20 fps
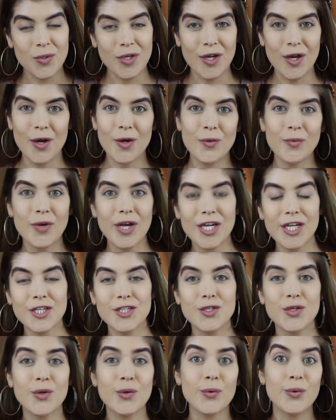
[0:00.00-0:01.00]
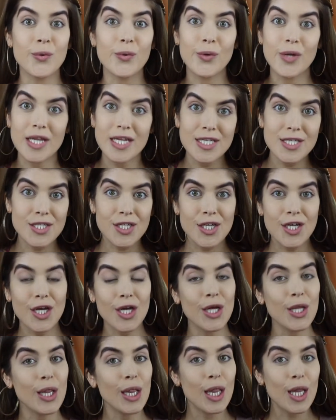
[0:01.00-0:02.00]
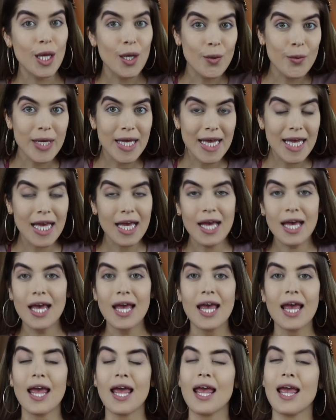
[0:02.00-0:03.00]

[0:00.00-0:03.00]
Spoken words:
we are ready to really start glowing